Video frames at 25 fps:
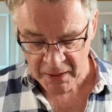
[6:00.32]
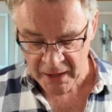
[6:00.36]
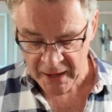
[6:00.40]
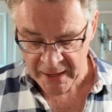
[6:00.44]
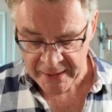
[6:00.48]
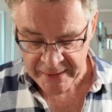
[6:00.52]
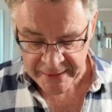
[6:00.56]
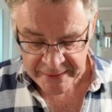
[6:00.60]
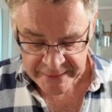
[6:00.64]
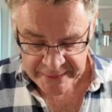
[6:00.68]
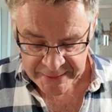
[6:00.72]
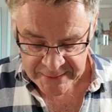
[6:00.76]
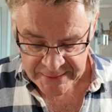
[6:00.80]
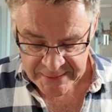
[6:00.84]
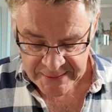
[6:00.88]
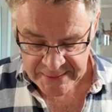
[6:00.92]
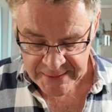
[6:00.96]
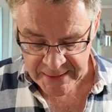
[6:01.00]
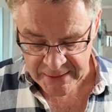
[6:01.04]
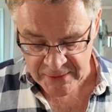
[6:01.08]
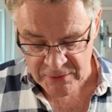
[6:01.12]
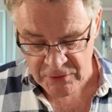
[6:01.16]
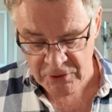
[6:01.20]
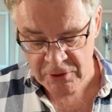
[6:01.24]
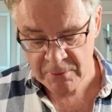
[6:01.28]
And you can
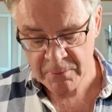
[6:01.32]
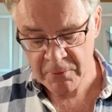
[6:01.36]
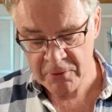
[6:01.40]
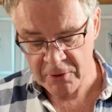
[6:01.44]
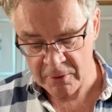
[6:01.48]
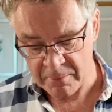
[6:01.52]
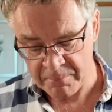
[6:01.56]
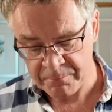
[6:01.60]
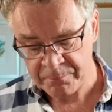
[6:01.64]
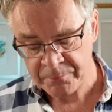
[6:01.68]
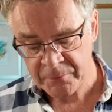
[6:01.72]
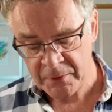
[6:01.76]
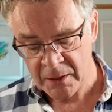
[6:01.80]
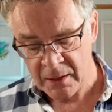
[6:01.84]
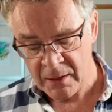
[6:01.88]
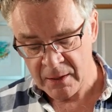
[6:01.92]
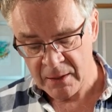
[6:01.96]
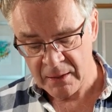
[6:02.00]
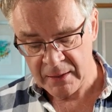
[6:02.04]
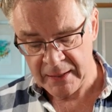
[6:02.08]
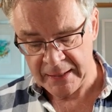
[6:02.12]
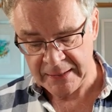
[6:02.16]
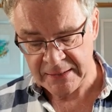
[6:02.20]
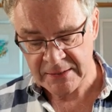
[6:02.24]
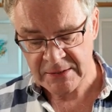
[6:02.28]
see some of them,
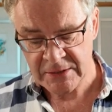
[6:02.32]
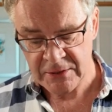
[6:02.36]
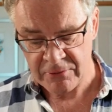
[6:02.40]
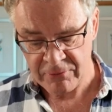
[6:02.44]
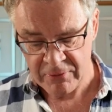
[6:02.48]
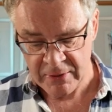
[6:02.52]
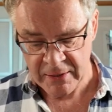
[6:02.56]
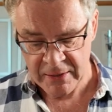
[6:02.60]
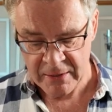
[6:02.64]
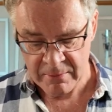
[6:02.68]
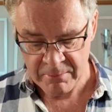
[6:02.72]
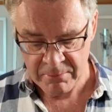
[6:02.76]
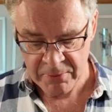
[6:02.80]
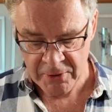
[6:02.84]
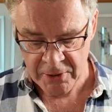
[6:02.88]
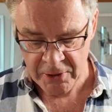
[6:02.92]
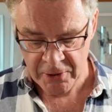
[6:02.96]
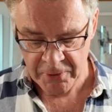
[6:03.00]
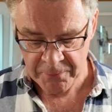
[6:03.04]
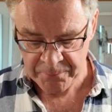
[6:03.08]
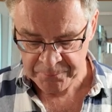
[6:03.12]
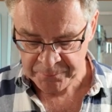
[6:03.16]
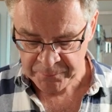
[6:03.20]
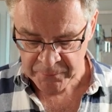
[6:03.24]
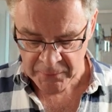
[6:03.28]
like cerulean
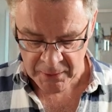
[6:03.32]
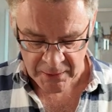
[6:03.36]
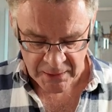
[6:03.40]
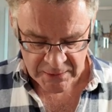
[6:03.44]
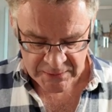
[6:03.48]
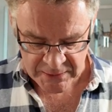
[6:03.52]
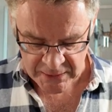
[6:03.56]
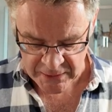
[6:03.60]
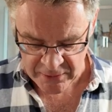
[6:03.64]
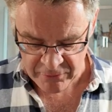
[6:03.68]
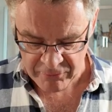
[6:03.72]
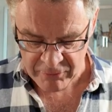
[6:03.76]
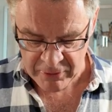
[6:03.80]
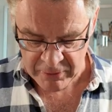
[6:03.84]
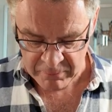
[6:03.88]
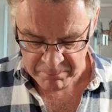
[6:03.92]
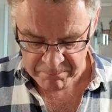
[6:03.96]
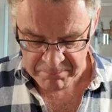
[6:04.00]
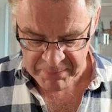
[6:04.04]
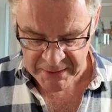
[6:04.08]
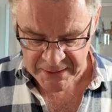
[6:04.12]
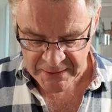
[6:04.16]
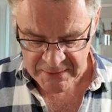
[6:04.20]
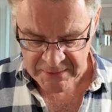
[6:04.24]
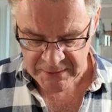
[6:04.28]
blue, has had a real
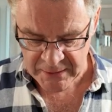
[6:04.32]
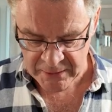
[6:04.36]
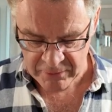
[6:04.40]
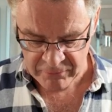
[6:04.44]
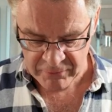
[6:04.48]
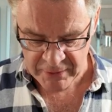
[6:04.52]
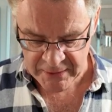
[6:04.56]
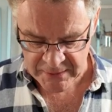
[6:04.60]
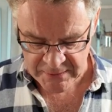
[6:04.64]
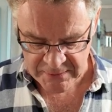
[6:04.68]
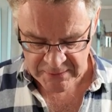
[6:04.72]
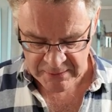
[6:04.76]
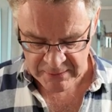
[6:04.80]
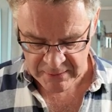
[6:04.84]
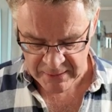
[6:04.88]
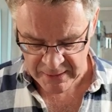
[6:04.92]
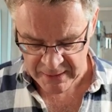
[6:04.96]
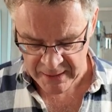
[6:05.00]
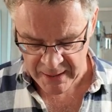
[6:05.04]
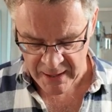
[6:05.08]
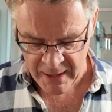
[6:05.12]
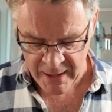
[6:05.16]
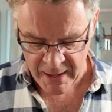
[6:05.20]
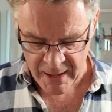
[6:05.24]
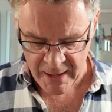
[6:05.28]
beating
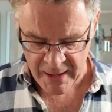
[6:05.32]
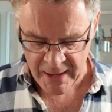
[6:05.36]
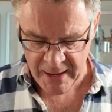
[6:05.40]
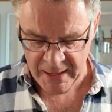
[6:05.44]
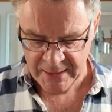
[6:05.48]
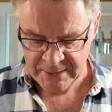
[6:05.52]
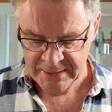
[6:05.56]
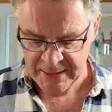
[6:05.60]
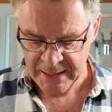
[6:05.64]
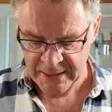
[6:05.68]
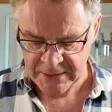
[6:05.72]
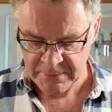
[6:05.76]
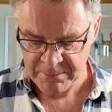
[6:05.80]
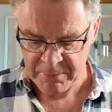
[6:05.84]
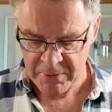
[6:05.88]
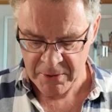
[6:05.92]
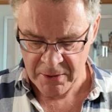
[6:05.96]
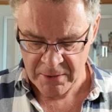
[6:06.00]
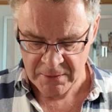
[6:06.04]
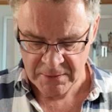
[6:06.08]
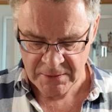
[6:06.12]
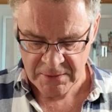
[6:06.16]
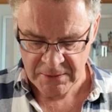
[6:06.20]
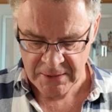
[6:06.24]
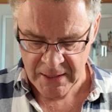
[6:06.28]
recently, as has
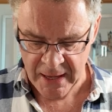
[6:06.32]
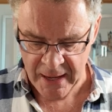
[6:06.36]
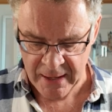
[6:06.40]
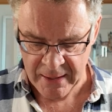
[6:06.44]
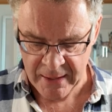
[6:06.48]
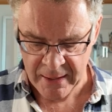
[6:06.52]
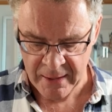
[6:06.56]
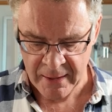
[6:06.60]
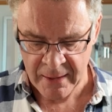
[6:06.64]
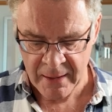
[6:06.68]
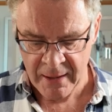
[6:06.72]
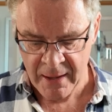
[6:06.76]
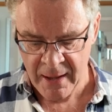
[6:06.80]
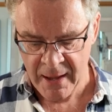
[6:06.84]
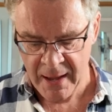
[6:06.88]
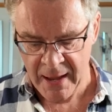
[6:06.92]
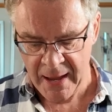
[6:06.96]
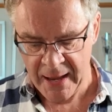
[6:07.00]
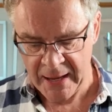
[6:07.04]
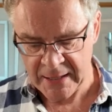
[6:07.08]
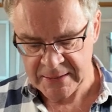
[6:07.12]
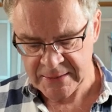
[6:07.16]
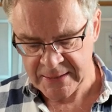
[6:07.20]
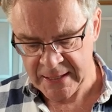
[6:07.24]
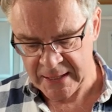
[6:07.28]
burnt sienna,
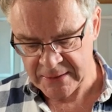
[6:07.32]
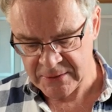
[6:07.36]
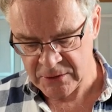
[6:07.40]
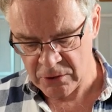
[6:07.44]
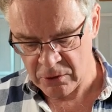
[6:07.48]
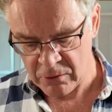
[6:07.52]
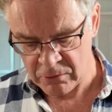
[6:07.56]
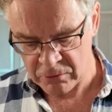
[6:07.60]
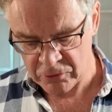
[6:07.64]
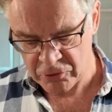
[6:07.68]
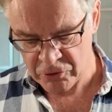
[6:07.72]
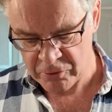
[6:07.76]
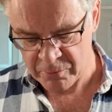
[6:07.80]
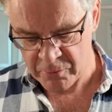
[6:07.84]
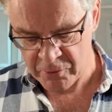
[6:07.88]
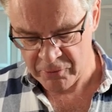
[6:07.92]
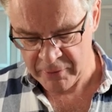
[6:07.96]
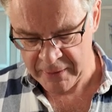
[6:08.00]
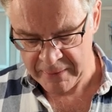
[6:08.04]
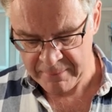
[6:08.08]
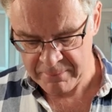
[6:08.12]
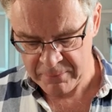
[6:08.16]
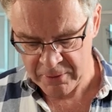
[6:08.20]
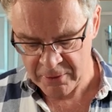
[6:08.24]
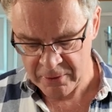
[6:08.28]
as has
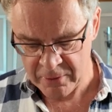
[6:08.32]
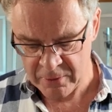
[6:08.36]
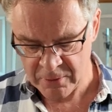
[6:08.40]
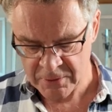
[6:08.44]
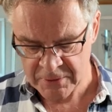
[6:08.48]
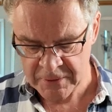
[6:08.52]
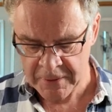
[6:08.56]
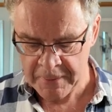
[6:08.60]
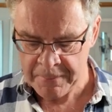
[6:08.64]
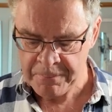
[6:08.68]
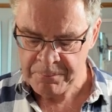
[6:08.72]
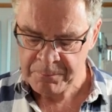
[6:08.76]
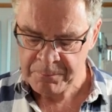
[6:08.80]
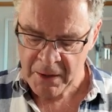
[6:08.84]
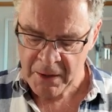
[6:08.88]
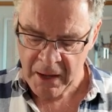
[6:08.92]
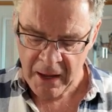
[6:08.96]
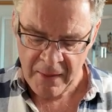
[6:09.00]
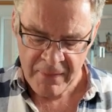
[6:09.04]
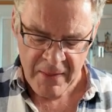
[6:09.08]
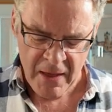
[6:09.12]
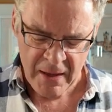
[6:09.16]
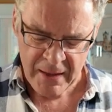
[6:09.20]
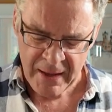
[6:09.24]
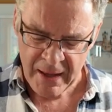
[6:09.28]
ultramarine blues.
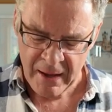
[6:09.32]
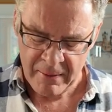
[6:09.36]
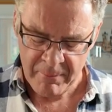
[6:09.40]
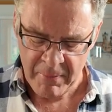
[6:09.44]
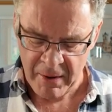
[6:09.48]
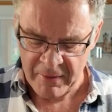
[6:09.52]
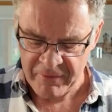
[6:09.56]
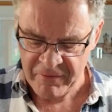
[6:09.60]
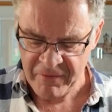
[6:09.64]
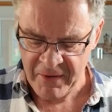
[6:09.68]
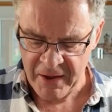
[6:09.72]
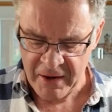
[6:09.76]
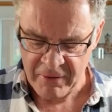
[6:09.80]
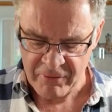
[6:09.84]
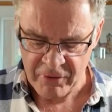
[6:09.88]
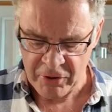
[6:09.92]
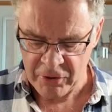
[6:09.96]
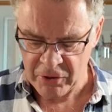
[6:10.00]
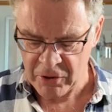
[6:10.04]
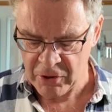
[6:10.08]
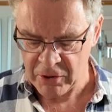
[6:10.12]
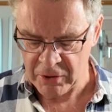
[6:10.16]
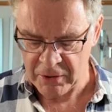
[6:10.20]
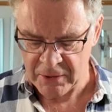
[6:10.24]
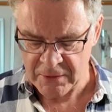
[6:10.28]
And they're kind of my
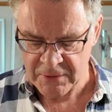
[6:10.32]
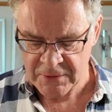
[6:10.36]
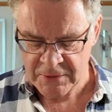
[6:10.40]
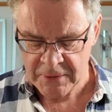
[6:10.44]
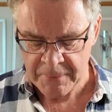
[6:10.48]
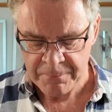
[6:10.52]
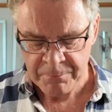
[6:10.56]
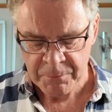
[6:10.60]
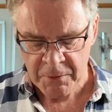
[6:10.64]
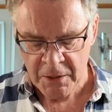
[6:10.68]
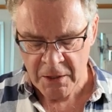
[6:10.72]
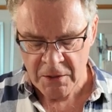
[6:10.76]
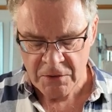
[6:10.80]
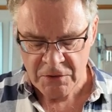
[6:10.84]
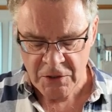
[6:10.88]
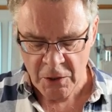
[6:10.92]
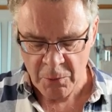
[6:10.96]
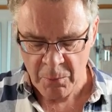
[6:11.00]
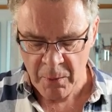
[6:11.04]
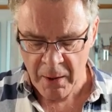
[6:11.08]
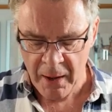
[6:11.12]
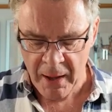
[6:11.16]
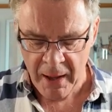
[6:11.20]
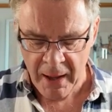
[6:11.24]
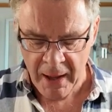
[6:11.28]
favourite colours.
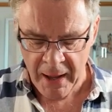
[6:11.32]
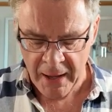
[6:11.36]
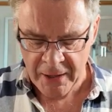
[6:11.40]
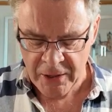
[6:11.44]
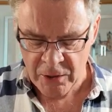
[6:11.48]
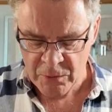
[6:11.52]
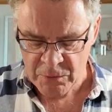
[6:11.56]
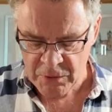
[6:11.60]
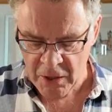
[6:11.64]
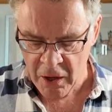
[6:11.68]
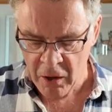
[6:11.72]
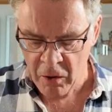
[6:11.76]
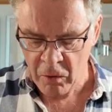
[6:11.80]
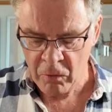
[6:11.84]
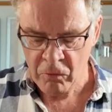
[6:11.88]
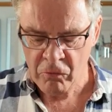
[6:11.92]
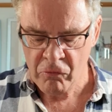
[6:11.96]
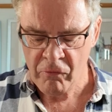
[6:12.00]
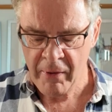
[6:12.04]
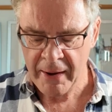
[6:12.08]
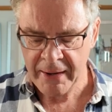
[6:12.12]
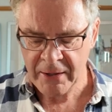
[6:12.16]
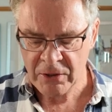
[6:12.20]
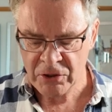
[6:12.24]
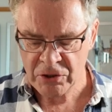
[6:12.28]
So I use a whole
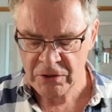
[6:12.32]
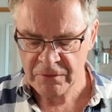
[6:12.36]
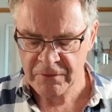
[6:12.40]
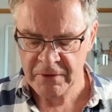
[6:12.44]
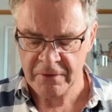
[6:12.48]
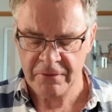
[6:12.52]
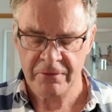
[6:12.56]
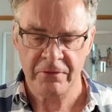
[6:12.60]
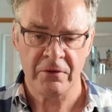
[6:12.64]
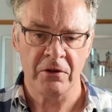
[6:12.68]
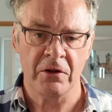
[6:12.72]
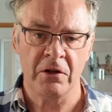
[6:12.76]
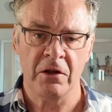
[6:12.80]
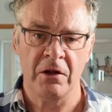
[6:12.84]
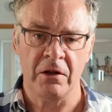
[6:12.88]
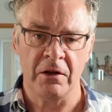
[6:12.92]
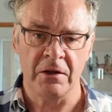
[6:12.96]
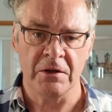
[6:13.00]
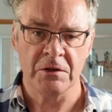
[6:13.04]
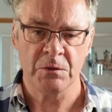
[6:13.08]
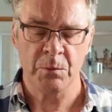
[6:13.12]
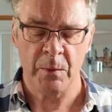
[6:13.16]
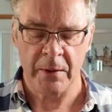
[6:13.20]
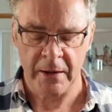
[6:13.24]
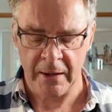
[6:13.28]
range of different
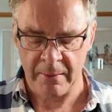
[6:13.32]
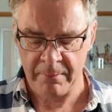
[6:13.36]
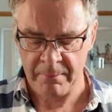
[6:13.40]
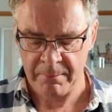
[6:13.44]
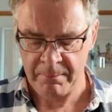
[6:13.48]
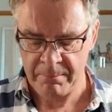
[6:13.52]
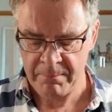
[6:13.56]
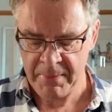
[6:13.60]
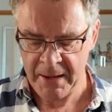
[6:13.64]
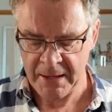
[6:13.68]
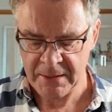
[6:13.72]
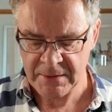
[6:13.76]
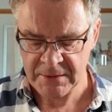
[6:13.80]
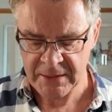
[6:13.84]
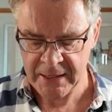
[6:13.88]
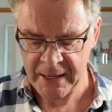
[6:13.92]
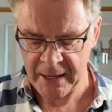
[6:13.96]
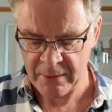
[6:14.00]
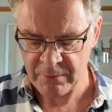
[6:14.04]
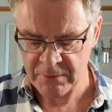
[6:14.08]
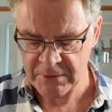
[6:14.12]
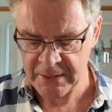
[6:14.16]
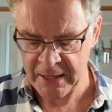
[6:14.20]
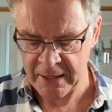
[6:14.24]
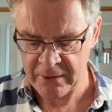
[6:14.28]
colours when I'm painting
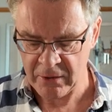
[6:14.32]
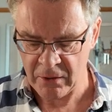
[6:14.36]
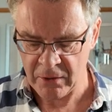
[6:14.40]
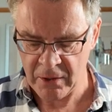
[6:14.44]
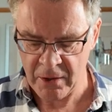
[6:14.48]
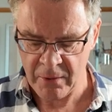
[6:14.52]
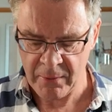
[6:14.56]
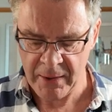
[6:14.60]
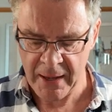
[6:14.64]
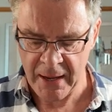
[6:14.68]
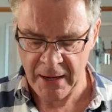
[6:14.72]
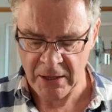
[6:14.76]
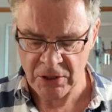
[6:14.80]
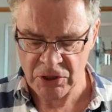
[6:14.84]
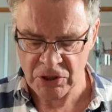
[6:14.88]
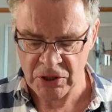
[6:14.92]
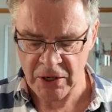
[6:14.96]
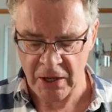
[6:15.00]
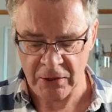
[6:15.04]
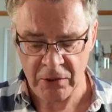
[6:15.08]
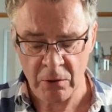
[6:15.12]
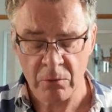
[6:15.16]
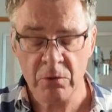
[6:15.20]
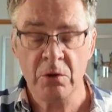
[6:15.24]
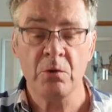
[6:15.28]
outside on location.
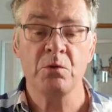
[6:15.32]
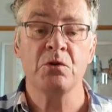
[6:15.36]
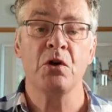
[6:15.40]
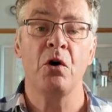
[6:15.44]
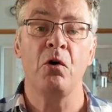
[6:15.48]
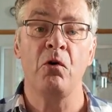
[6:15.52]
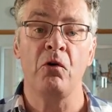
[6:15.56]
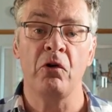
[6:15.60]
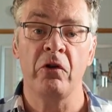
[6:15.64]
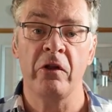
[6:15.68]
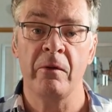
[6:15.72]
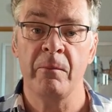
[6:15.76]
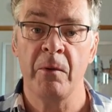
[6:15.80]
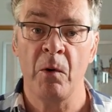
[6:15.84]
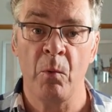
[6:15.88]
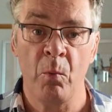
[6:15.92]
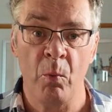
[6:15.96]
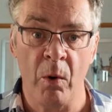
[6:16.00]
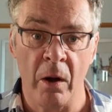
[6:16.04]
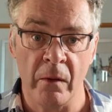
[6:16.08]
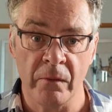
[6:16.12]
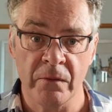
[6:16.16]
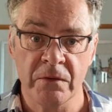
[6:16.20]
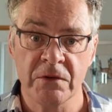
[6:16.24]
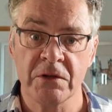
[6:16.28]
I don't use all of them at
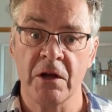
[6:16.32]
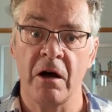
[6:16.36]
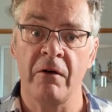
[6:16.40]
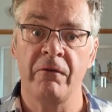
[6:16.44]
once.